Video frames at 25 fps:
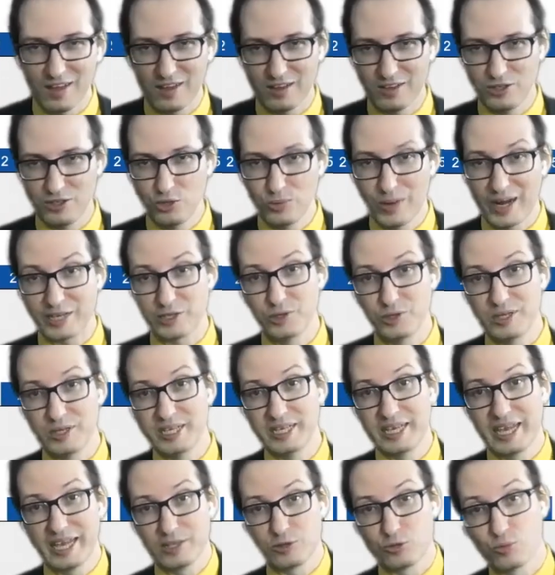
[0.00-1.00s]
you actually
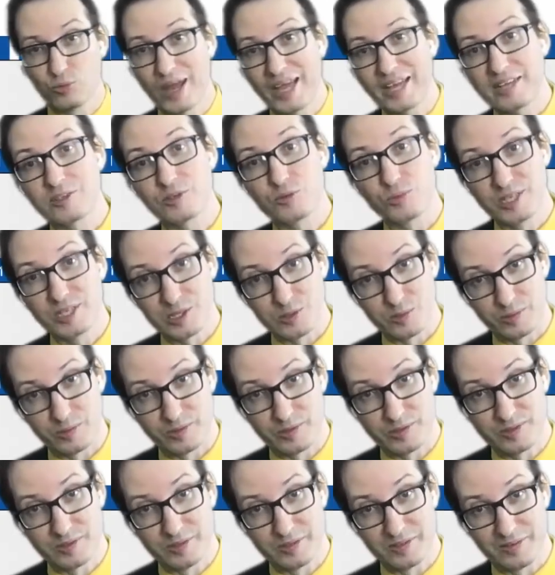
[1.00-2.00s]
get ranked
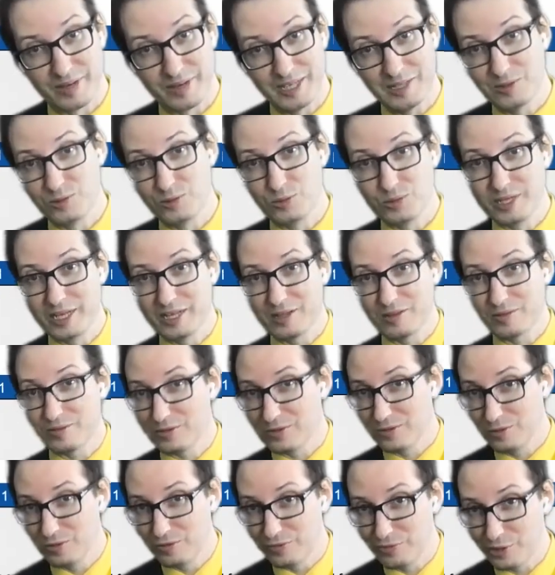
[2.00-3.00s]
results, right? You get
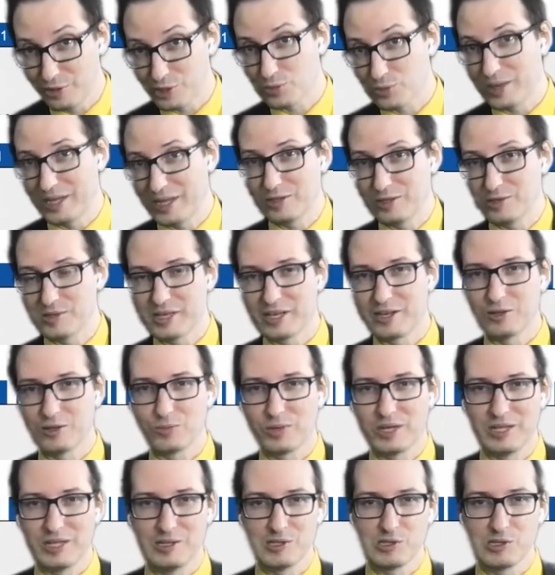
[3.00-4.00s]
the first one, the second
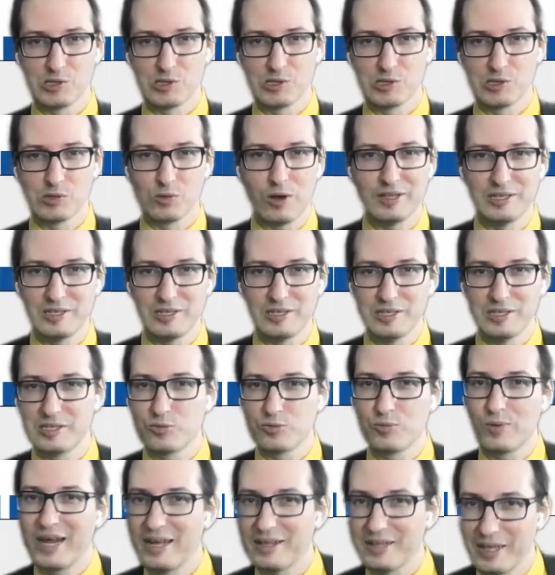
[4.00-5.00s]
one, and so on. And
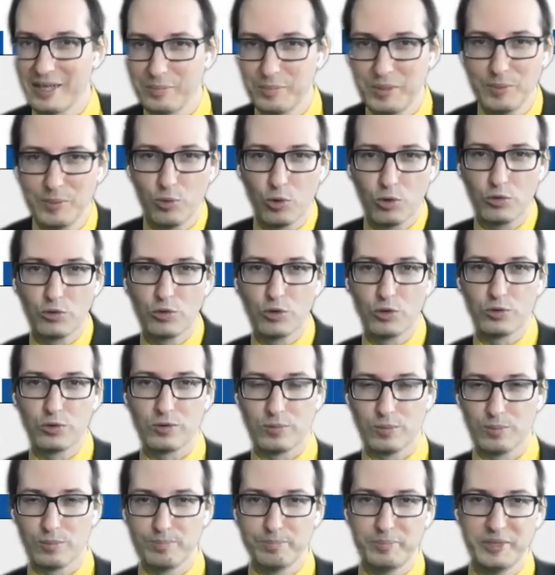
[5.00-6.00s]
it's rare that people
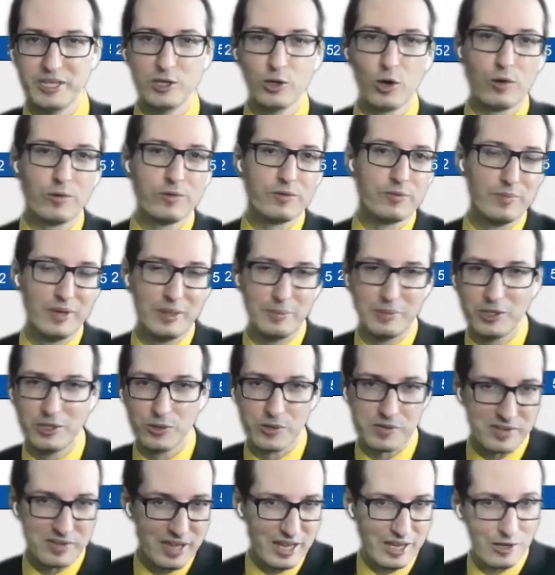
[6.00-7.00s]
go beyond maybe
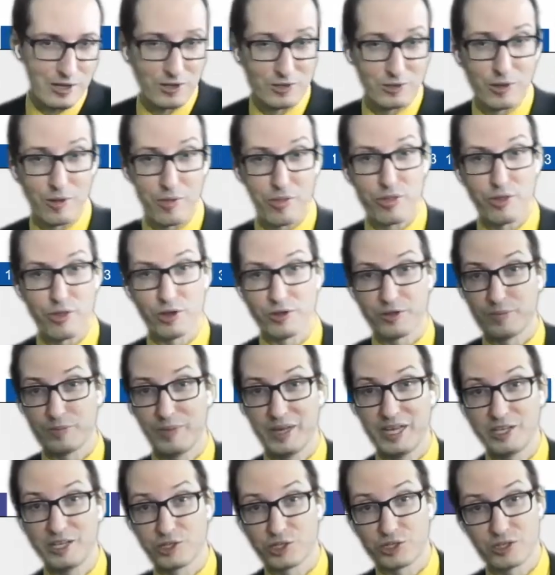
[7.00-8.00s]
the second or third
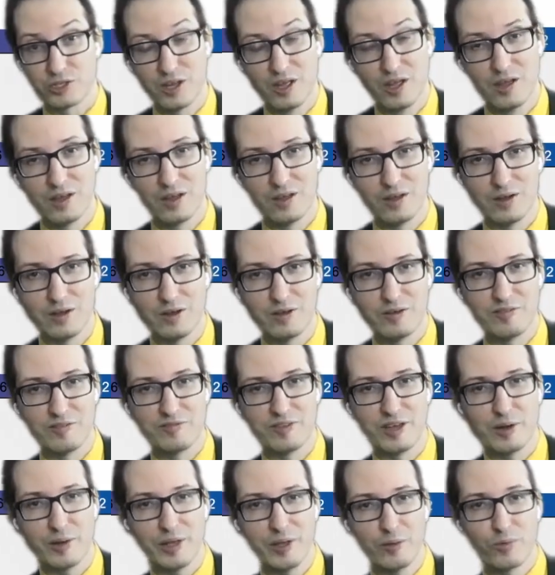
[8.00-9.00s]
page,
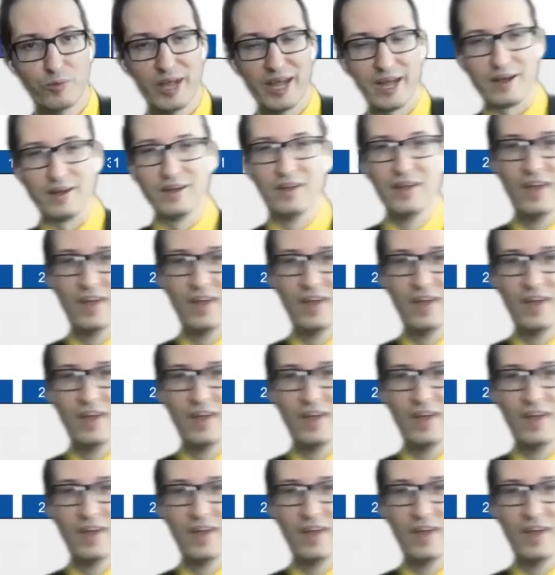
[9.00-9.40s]
very rare.